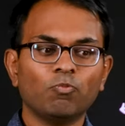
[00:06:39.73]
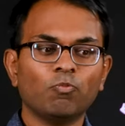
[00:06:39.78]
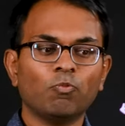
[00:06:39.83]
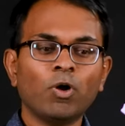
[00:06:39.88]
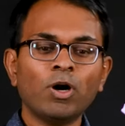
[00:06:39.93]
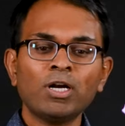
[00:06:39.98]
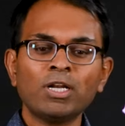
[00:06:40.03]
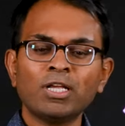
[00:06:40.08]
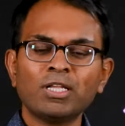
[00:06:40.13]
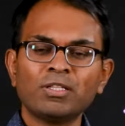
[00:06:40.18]

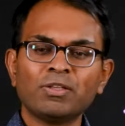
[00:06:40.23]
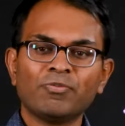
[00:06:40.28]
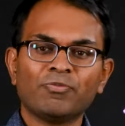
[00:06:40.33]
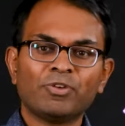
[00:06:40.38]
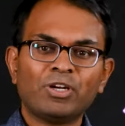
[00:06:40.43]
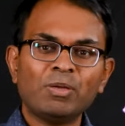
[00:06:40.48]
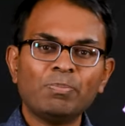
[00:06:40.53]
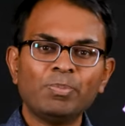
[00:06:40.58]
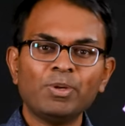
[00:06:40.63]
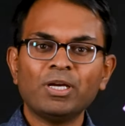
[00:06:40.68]
what are the
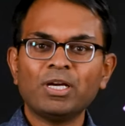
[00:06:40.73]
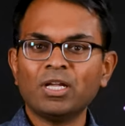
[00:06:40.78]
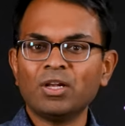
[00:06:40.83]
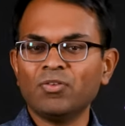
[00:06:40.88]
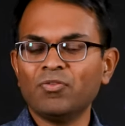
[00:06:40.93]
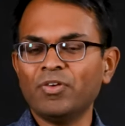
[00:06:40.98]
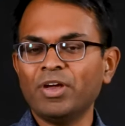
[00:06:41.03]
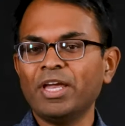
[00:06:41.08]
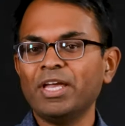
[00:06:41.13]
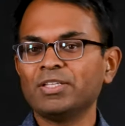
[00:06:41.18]

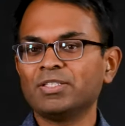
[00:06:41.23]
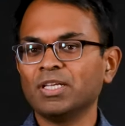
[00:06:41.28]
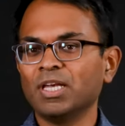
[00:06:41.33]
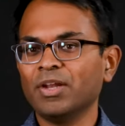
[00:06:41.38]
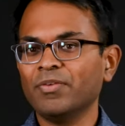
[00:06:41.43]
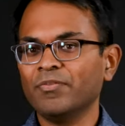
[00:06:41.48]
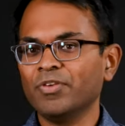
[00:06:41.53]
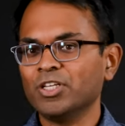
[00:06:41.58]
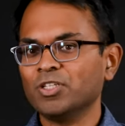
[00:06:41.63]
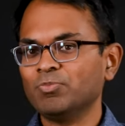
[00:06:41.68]
typical ways
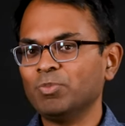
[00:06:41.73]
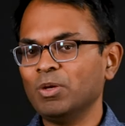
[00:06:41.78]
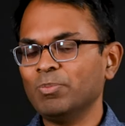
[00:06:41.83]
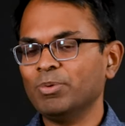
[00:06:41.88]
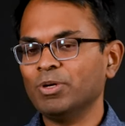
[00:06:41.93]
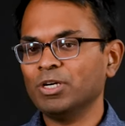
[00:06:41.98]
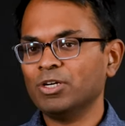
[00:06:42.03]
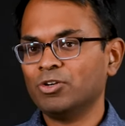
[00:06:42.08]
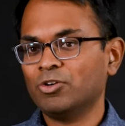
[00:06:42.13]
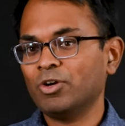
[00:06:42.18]
in which
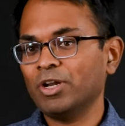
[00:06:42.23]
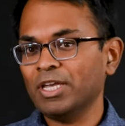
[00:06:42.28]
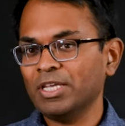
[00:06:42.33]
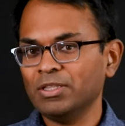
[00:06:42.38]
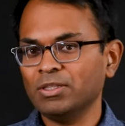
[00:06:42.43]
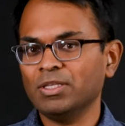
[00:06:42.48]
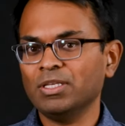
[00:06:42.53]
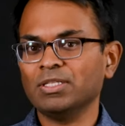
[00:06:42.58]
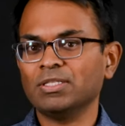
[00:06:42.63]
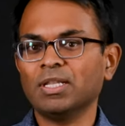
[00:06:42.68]
people
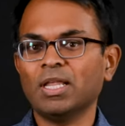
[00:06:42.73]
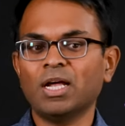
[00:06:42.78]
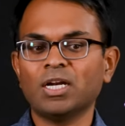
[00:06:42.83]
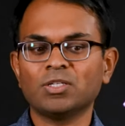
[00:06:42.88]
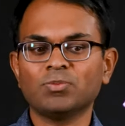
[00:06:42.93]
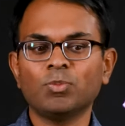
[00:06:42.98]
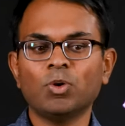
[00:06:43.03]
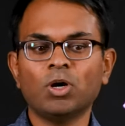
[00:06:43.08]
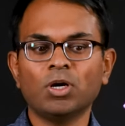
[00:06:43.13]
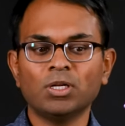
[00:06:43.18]
train these
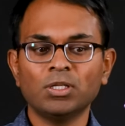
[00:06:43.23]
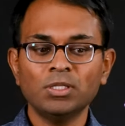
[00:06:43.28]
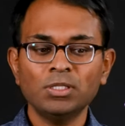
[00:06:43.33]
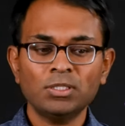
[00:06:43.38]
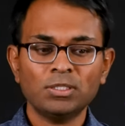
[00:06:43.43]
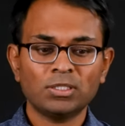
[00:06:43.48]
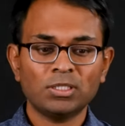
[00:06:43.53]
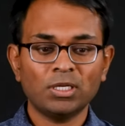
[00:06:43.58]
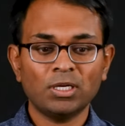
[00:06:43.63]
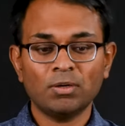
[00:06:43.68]
large
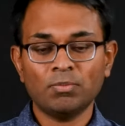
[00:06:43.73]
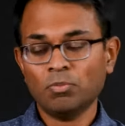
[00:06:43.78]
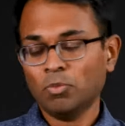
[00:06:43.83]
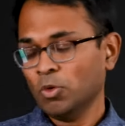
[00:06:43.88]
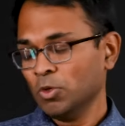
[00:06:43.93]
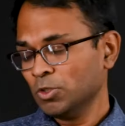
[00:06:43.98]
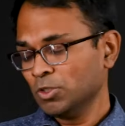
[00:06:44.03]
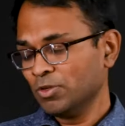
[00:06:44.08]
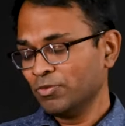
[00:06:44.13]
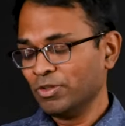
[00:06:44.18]
models? Uh,
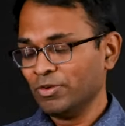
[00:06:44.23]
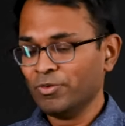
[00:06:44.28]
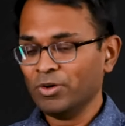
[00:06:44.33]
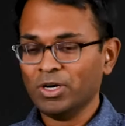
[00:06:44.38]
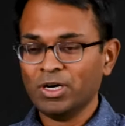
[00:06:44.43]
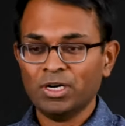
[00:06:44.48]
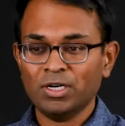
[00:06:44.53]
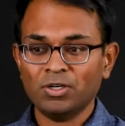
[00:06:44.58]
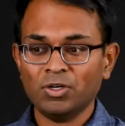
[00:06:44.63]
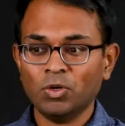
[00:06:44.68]
most of the
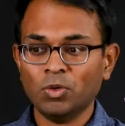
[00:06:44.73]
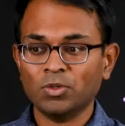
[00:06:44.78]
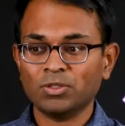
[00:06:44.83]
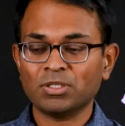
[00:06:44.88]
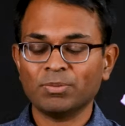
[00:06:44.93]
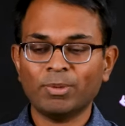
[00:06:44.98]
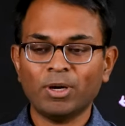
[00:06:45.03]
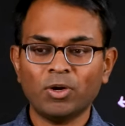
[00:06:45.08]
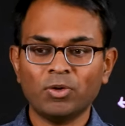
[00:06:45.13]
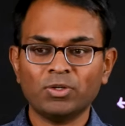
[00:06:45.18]
world knows
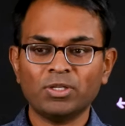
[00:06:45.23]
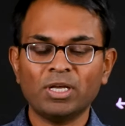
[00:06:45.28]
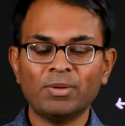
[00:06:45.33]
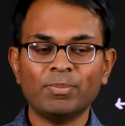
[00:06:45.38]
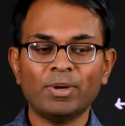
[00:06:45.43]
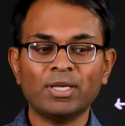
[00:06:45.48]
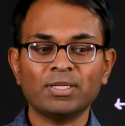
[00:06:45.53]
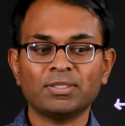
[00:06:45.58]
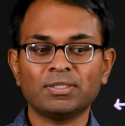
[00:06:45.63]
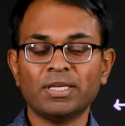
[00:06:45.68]
about
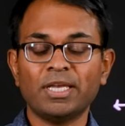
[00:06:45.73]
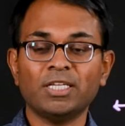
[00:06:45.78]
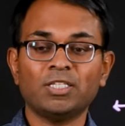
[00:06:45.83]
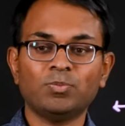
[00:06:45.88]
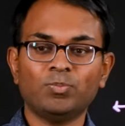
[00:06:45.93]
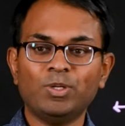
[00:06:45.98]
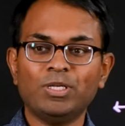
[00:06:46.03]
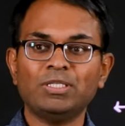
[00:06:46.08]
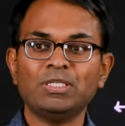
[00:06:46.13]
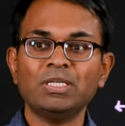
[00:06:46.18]
them as
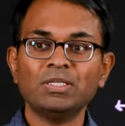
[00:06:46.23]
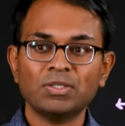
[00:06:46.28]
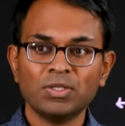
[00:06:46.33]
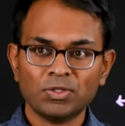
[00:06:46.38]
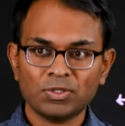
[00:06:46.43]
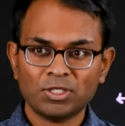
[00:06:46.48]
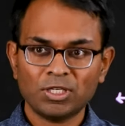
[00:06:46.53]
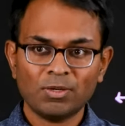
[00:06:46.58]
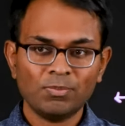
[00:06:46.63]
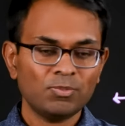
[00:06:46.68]
HPC
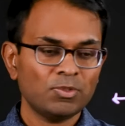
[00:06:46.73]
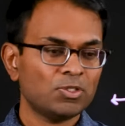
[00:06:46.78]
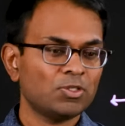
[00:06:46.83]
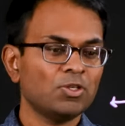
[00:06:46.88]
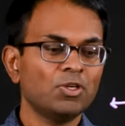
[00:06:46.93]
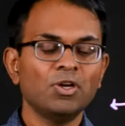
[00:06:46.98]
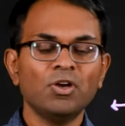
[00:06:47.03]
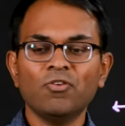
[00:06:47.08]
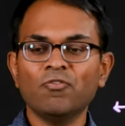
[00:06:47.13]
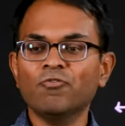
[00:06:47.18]
systems,
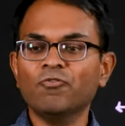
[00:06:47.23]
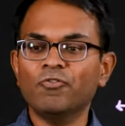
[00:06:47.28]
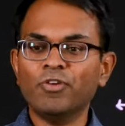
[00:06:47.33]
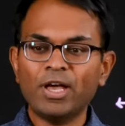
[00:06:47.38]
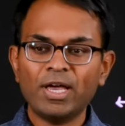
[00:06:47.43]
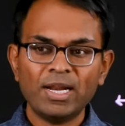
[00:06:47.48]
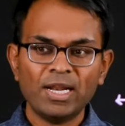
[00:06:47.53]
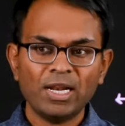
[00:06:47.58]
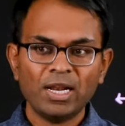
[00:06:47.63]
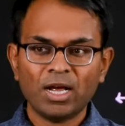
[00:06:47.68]

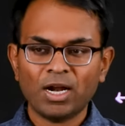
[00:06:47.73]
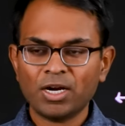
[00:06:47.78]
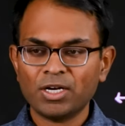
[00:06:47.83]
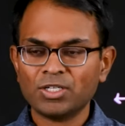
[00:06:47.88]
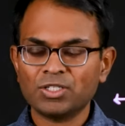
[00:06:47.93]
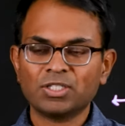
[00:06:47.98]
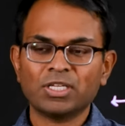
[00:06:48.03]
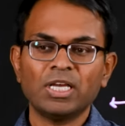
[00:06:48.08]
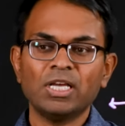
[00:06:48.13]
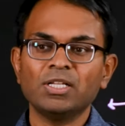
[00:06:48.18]
very
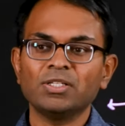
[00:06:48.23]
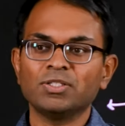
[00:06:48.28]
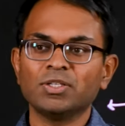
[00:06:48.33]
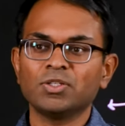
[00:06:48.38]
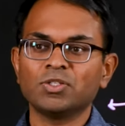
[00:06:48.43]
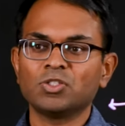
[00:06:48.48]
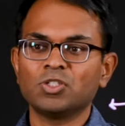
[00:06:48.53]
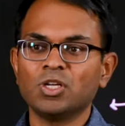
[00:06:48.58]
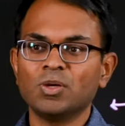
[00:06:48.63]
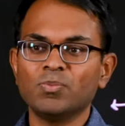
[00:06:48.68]
large scale
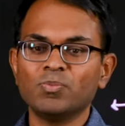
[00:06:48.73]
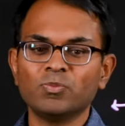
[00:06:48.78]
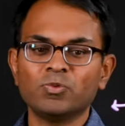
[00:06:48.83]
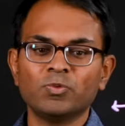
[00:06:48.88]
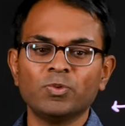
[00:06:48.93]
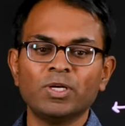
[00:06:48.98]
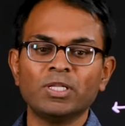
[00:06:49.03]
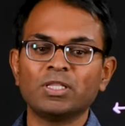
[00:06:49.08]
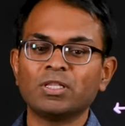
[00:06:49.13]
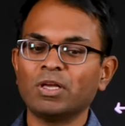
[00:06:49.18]
systems
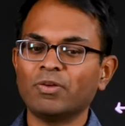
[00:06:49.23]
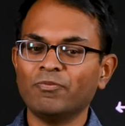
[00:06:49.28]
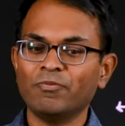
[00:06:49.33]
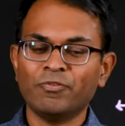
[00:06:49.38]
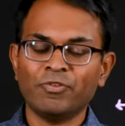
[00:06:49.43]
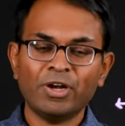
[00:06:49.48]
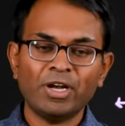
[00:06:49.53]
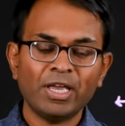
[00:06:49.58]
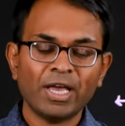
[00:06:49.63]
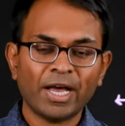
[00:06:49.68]
with
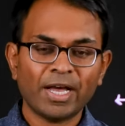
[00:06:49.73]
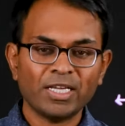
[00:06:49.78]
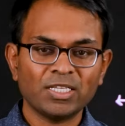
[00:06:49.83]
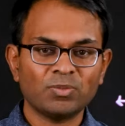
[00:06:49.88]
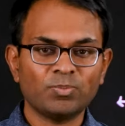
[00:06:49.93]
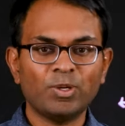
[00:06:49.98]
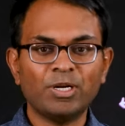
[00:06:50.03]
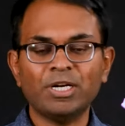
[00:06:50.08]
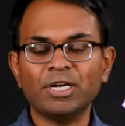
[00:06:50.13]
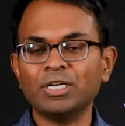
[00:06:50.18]
very high
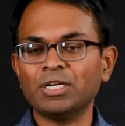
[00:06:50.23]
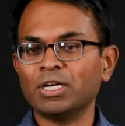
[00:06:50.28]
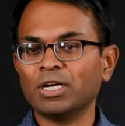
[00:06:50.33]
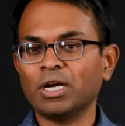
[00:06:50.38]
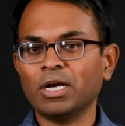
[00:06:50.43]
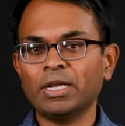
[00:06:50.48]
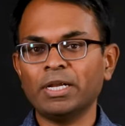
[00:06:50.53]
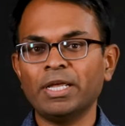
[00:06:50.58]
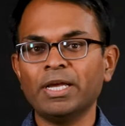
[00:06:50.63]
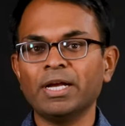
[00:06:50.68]
speed
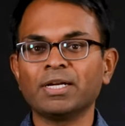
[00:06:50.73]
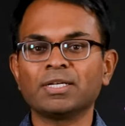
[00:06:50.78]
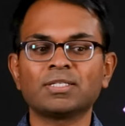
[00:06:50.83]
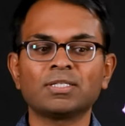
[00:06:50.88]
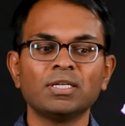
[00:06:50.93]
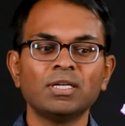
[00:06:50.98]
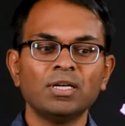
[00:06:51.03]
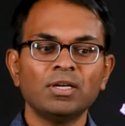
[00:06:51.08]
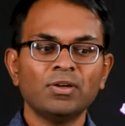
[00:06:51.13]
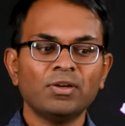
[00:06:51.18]

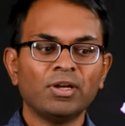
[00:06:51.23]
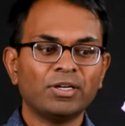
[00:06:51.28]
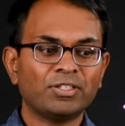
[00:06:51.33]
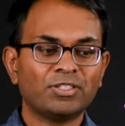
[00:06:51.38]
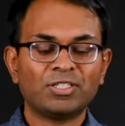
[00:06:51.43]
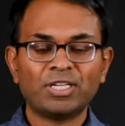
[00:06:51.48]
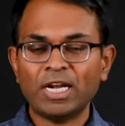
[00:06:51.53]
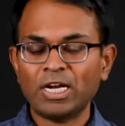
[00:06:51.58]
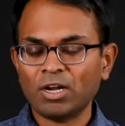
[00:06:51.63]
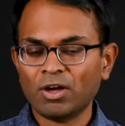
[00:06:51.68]
interconnects,
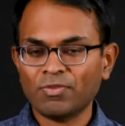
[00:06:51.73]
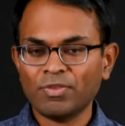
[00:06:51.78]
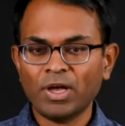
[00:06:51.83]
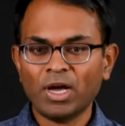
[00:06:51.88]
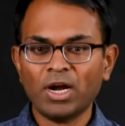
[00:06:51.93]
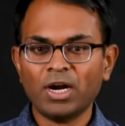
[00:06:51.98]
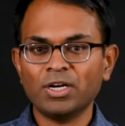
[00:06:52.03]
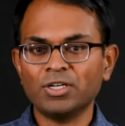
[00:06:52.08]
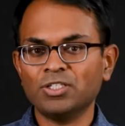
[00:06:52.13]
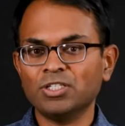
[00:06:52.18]

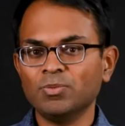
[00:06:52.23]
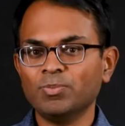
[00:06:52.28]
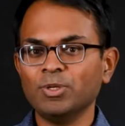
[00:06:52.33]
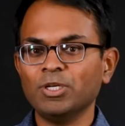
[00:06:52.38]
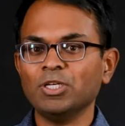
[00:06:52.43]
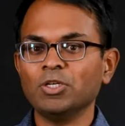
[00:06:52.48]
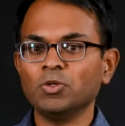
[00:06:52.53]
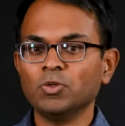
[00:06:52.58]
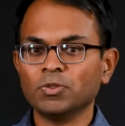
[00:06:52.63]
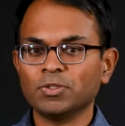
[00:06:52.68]
state-of-the-art
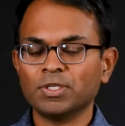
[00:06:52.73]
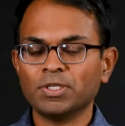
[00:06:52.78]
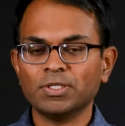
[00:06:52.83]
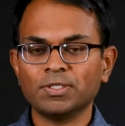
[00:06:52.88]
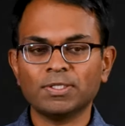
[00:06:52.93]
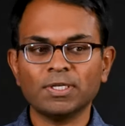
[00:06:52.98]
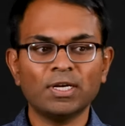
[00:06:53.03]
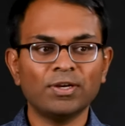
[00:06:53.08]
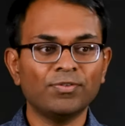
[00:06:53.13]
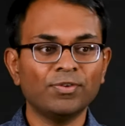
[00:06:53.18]
GPUs and
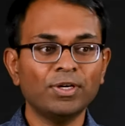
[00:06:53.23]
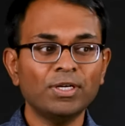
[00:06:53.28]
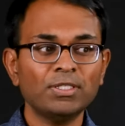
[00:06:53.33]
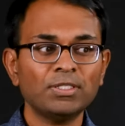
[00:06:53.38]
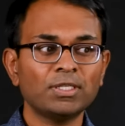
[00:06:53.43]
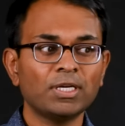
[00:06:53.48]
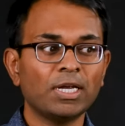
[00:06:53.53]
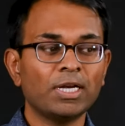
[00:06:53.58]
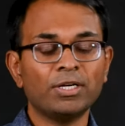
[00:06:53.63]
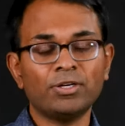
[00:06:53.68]

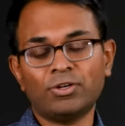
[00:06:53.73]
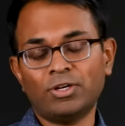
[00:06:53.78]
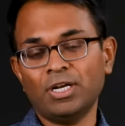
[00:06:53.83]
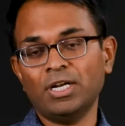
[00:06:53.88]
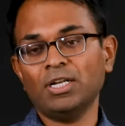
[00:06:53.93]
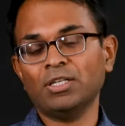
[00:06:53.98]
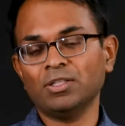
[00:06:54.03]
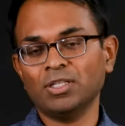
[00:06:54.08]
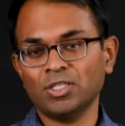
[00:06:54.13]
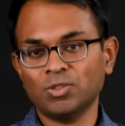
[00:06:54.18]
servers and
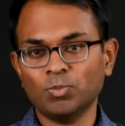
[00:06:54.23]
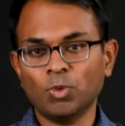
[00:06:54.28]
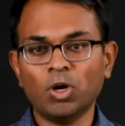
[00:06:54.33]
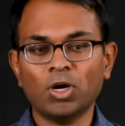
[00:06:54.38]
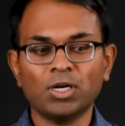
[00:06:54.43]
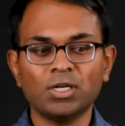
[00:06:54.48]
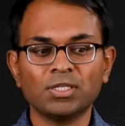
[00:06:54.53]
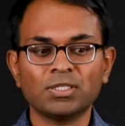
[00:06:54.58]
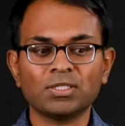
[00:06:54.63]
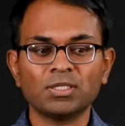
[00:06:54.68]
training these
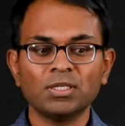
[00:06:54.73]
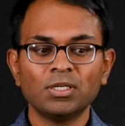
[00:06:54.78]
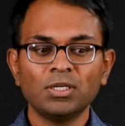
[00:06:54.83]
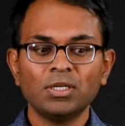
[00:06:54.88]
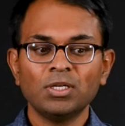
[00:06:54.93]
models.